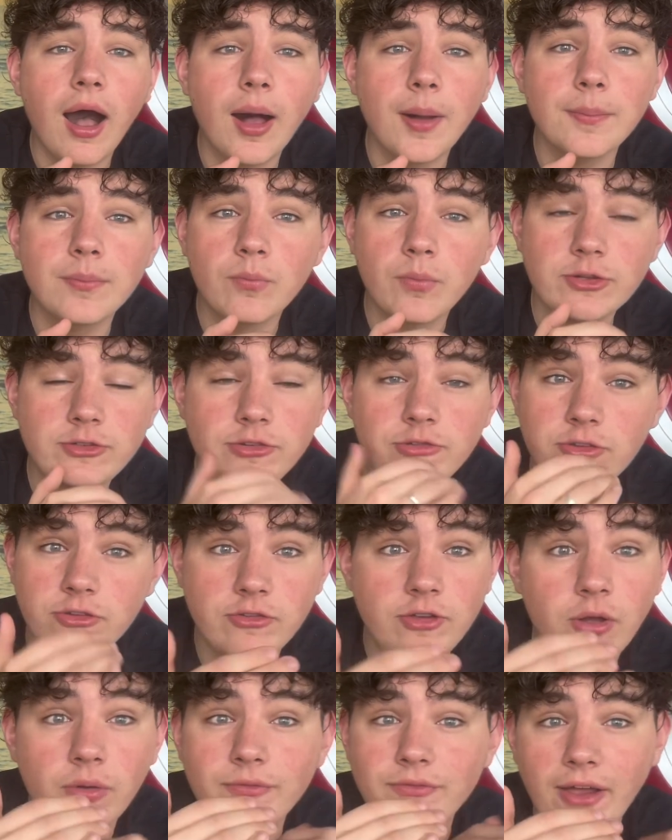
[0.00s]
which is
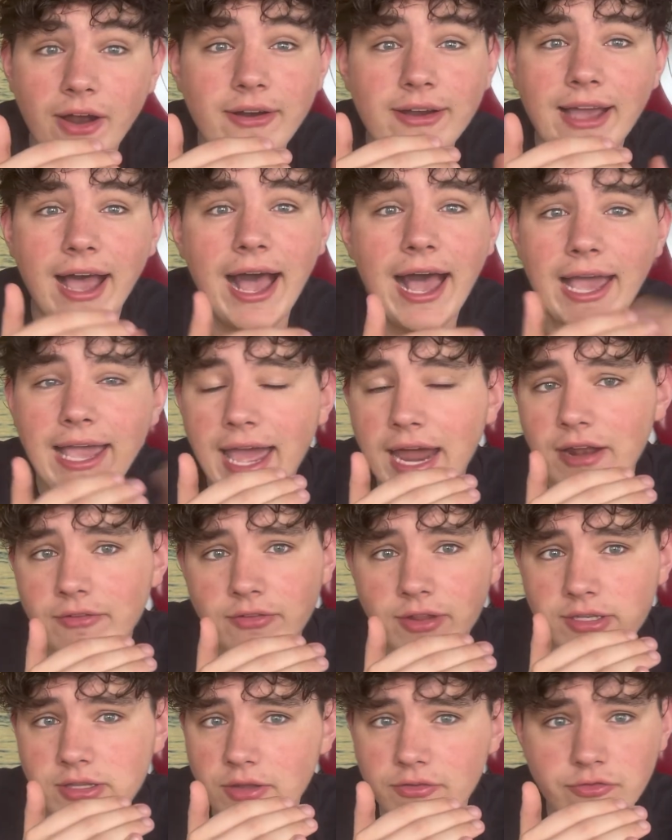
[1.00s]
still very high out of
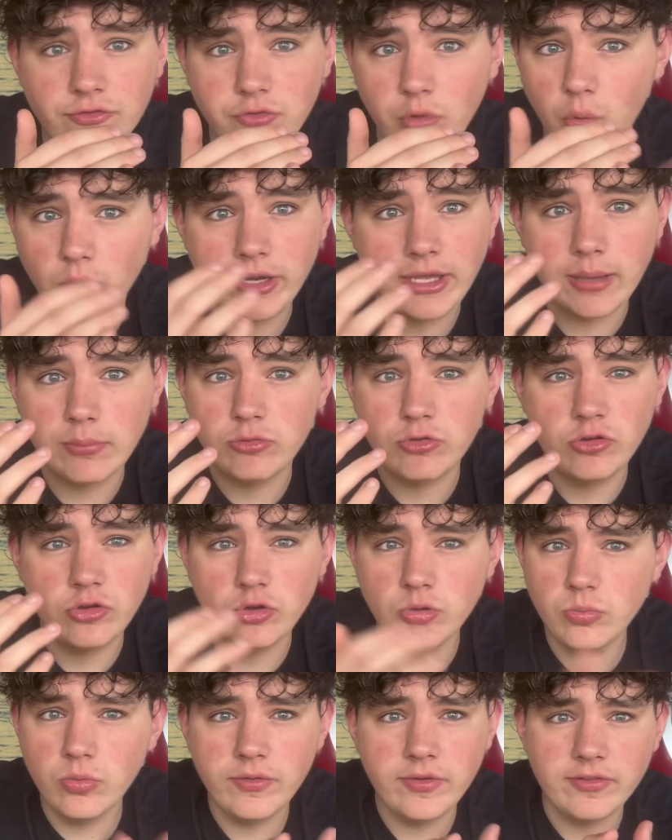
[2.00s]
like the 40
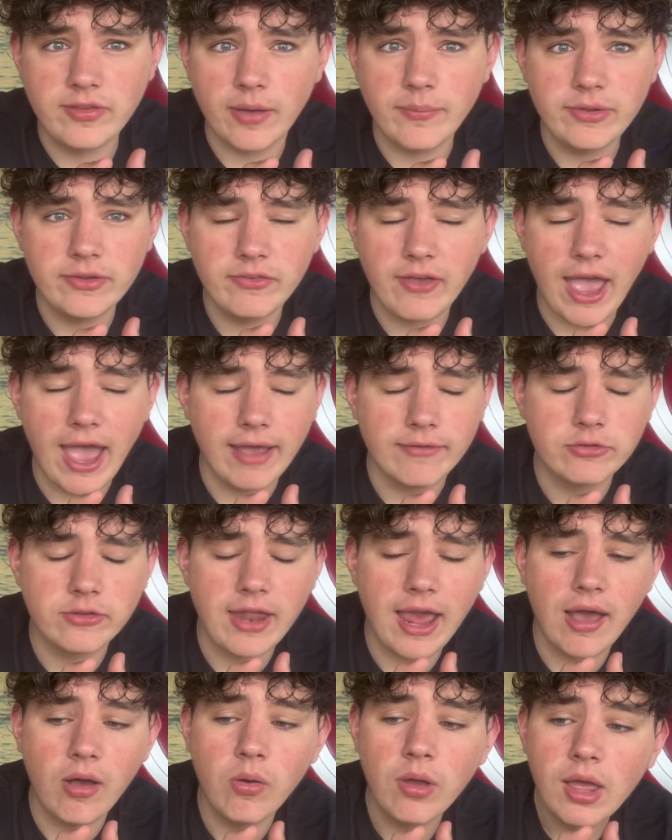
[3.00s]
MCU movies that we've had
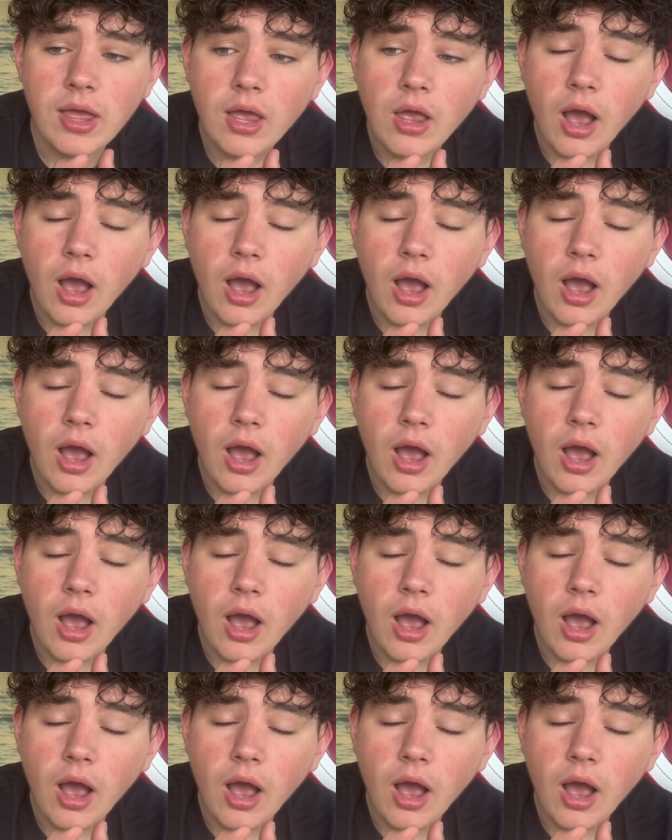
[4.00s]
now.